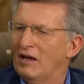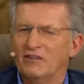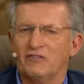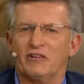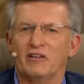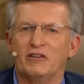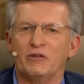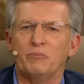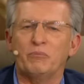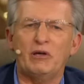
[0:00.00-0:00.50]
It's
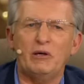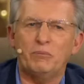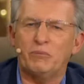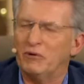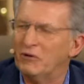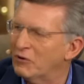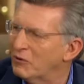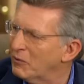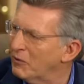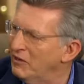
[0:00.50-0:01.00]
like the people
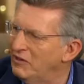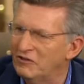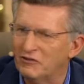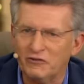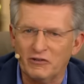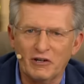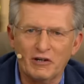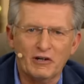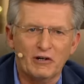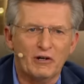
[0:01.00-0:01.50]
in
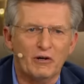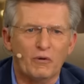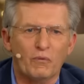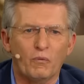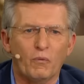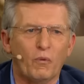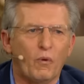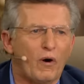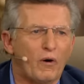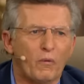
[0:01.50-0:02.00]
Greece.
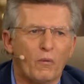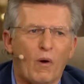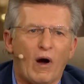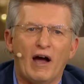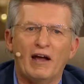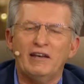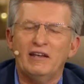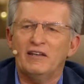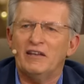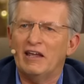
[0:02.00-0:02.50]
Wh
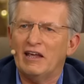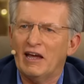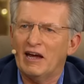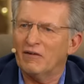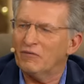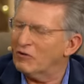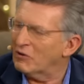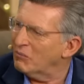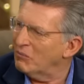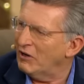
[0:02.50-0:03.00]
why did they
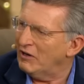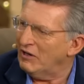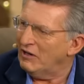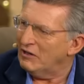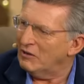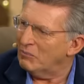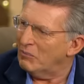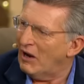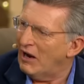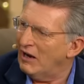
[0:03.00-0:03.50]
have their money in
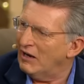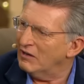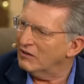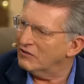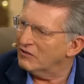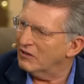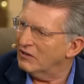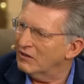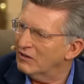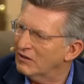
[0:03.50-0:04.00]
the banks?
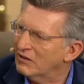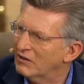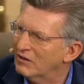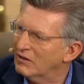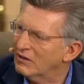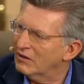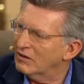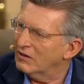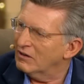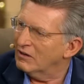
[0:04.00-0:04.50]

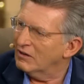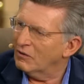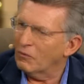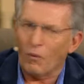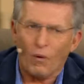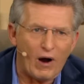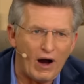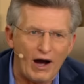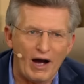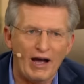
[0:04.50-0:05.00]

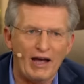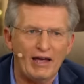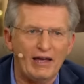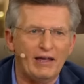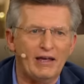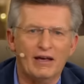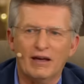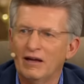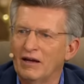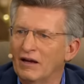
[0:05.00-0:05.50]
Why? Yeah.
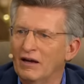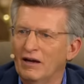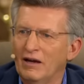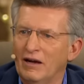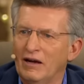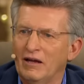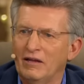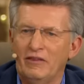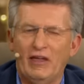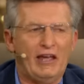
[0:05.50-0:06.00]

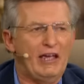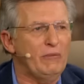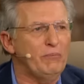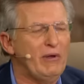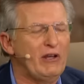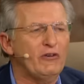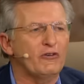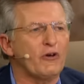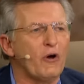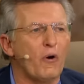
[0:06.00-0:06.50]
They had
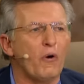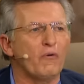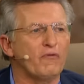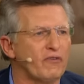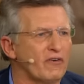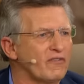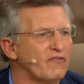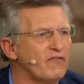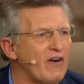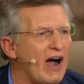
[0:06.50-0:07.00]
been told
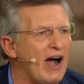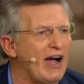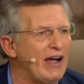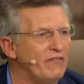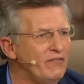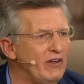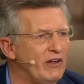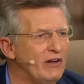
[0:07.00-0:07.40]
for five